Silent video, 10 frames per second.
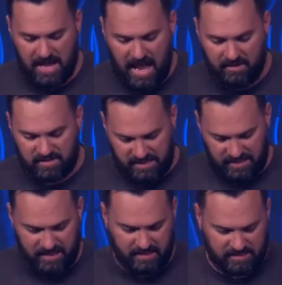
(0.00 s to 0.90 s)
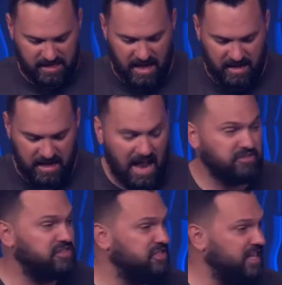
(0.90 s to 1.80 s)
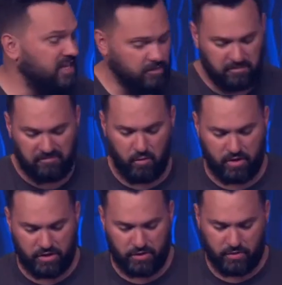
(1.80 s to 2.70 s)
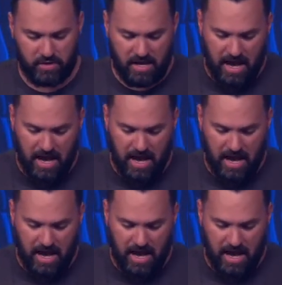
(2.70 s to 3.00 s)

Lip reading: I've sinned against God. I've sinned before you.